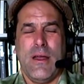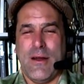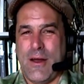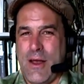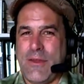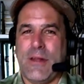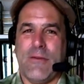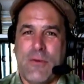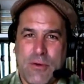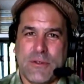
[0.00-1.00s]
and then,
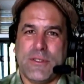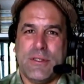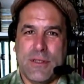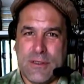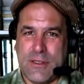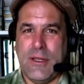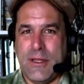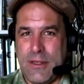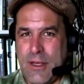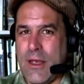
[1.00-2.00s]
of course, the
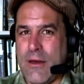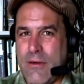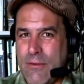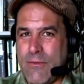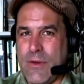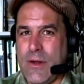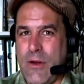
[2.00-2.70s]
litany of,